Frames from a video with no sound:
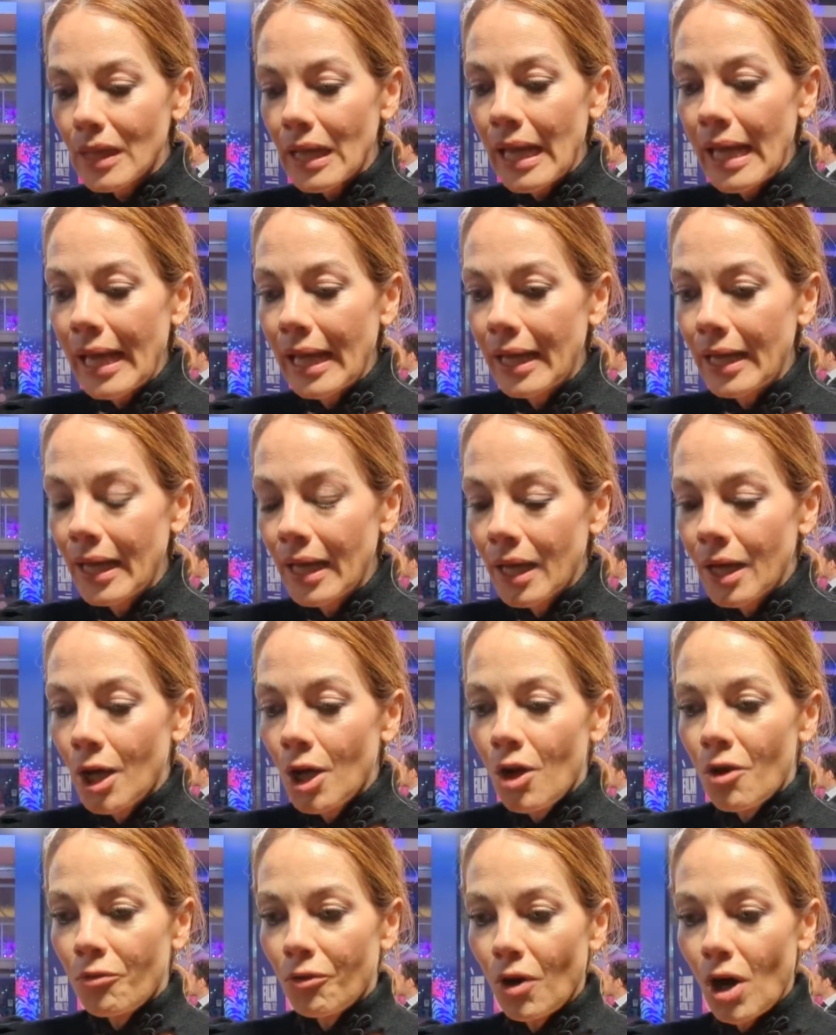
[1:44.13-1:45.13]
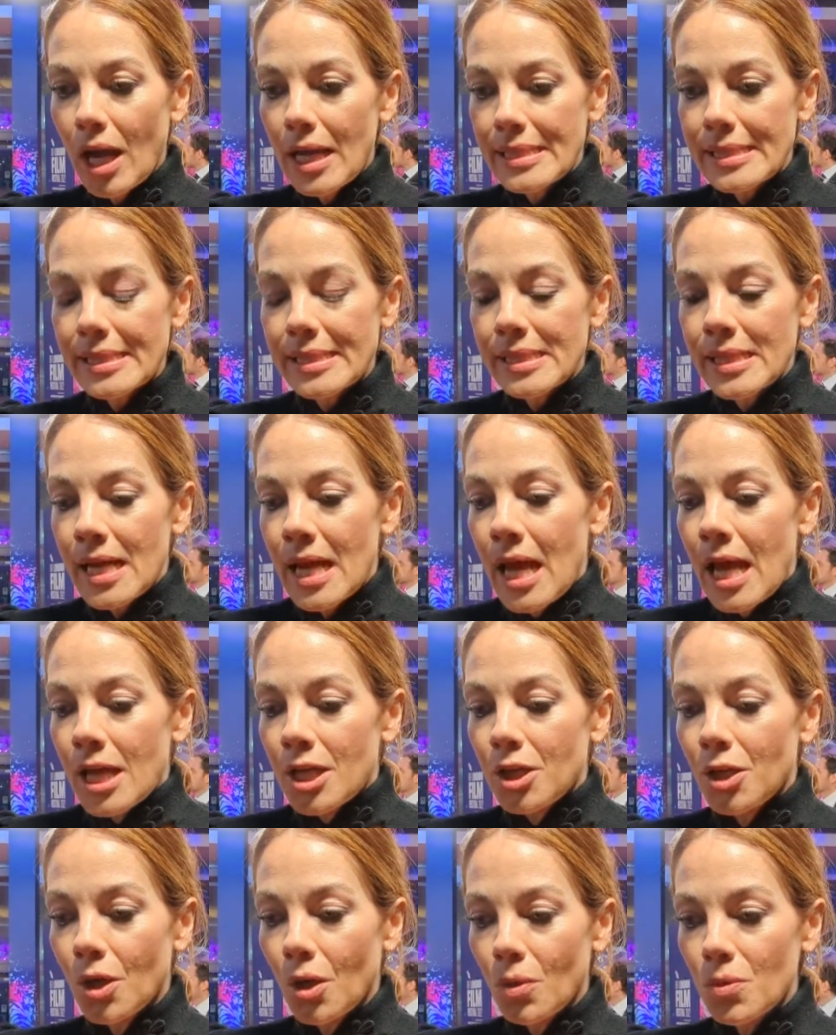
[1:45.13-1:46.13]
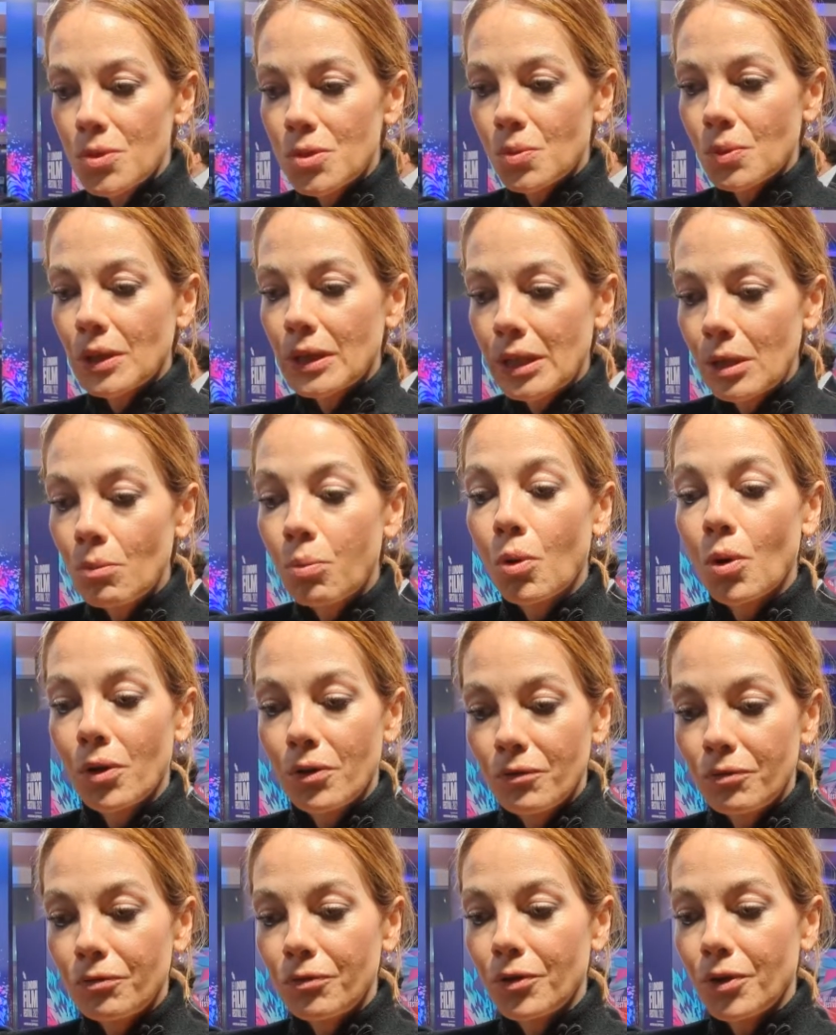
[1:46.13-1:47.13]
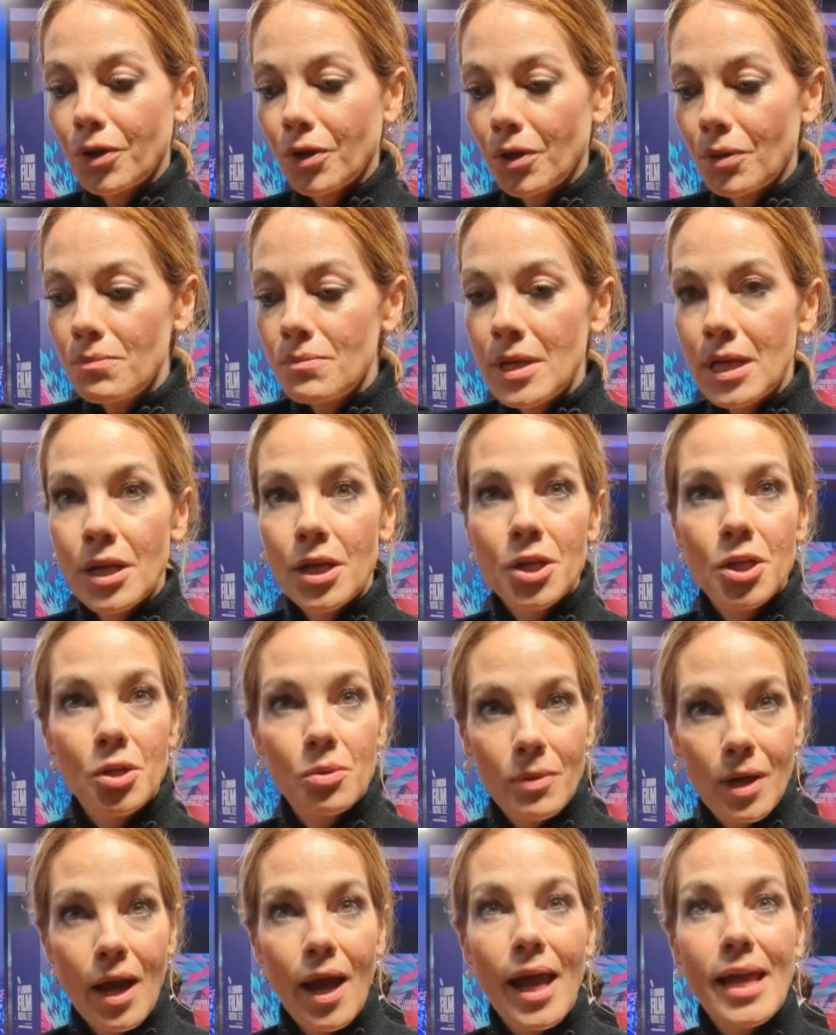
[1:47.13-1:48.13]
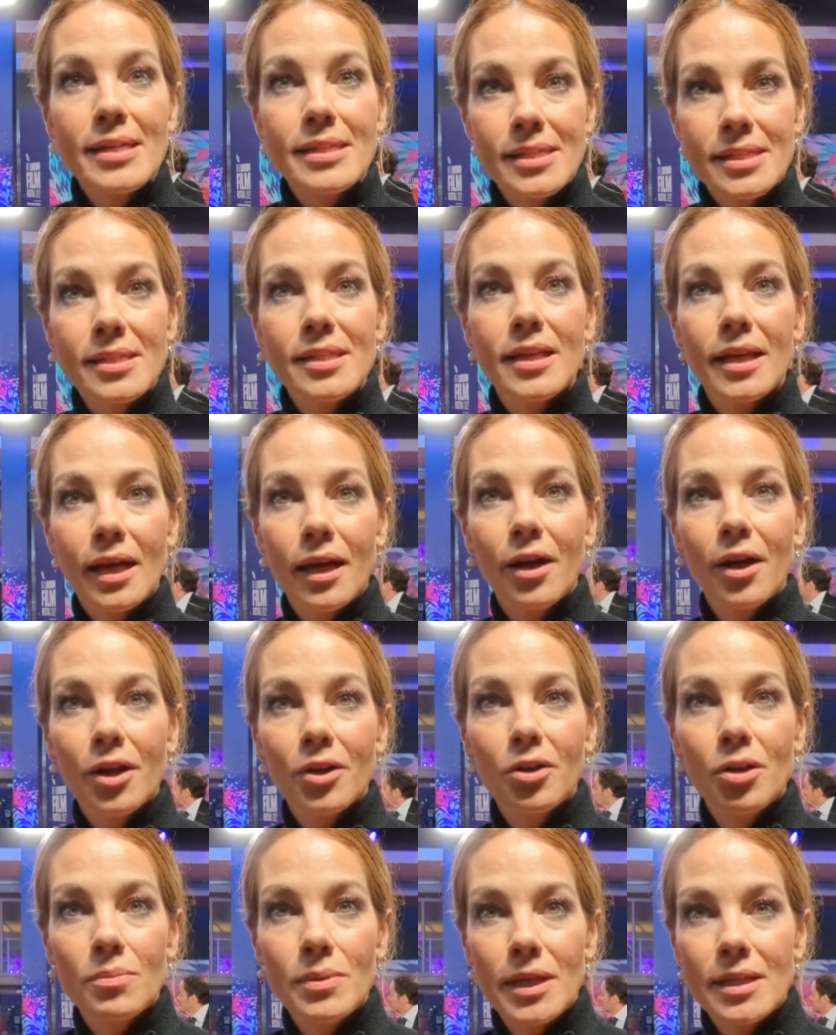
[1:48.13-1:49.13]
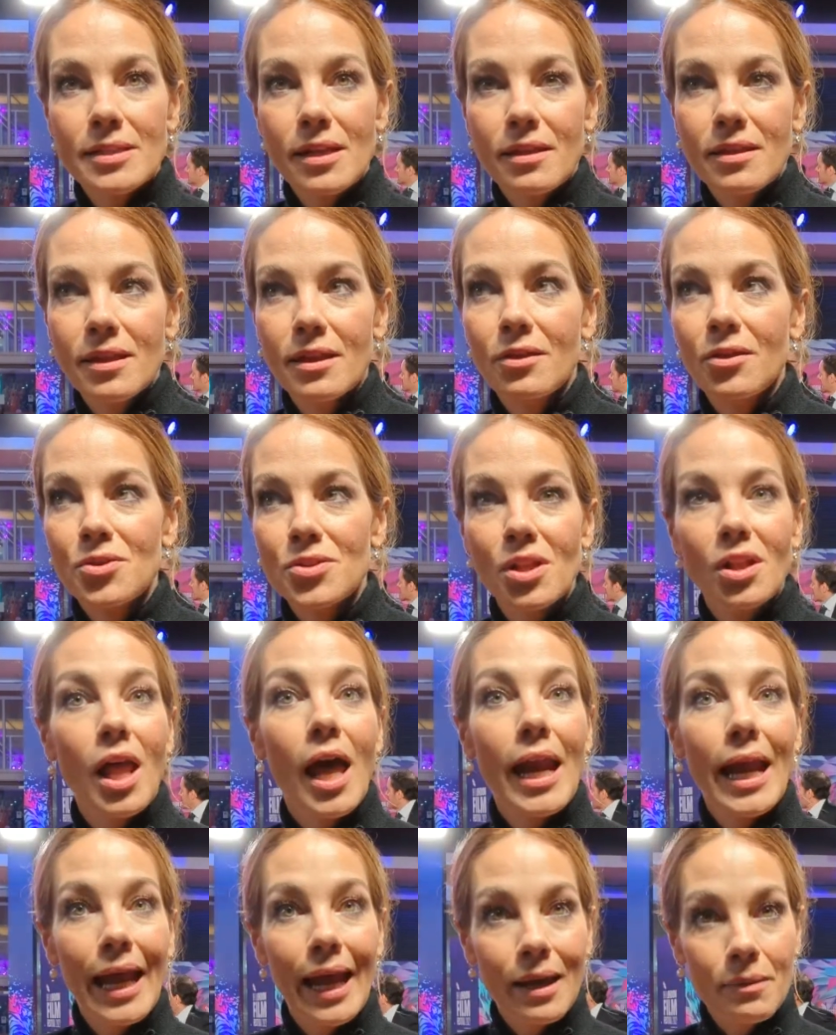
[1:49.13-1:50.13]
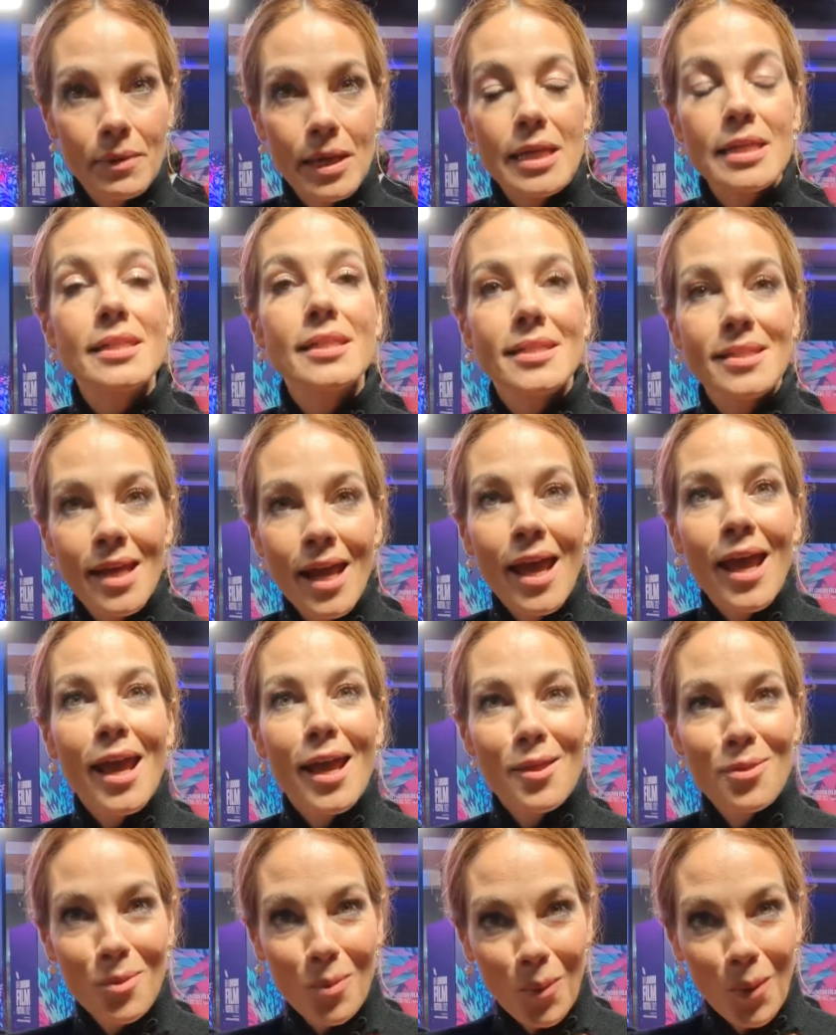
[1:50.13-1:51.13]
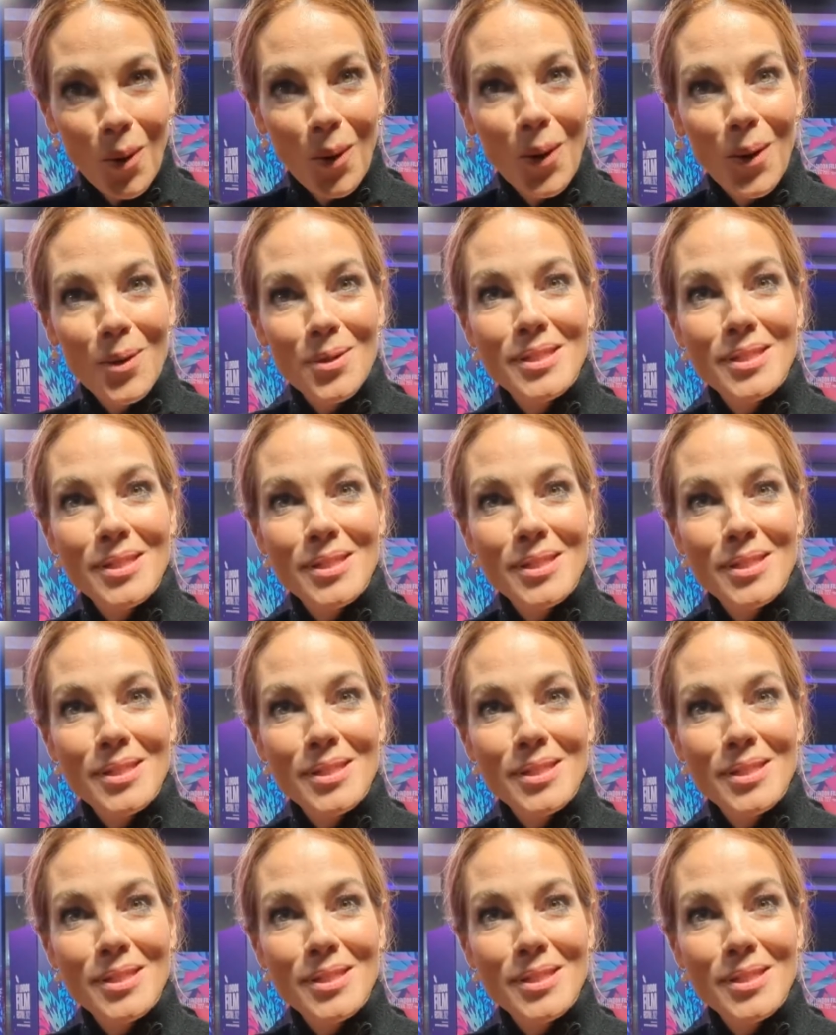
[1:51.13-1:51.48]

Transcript: And for us, it was really important for me to humanize the character, because I think there's a lot of Amy's in the world.